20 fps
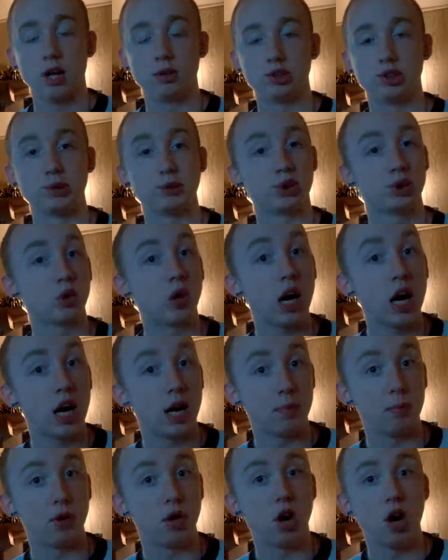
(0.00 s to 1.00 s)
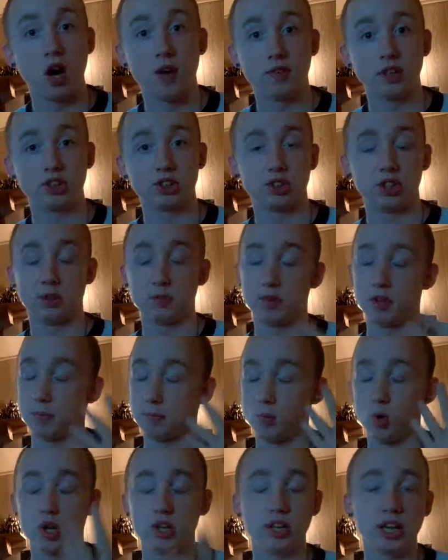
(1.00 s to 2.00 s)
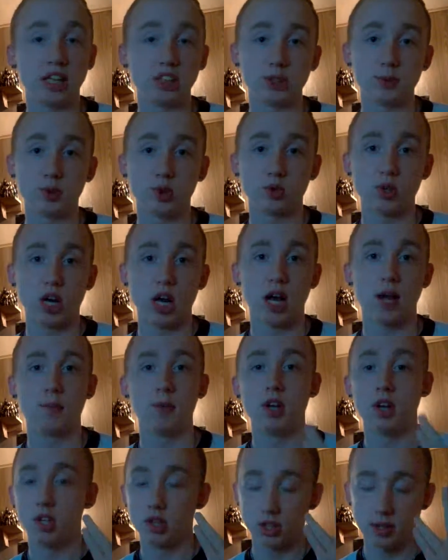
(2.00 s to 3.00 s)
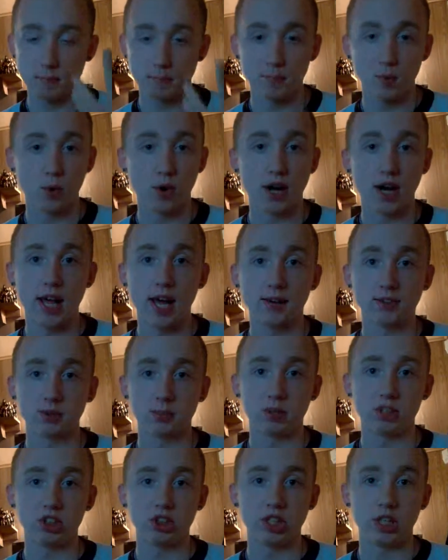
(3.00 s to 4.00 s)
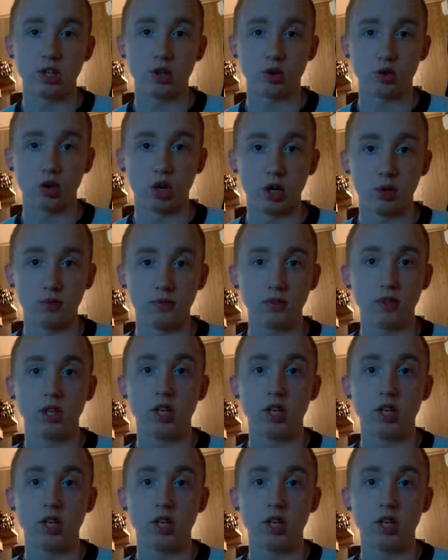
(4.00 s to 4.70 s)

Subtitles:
Subscribe, obviously. The more you guys subscribe, the more it helps my channel grow,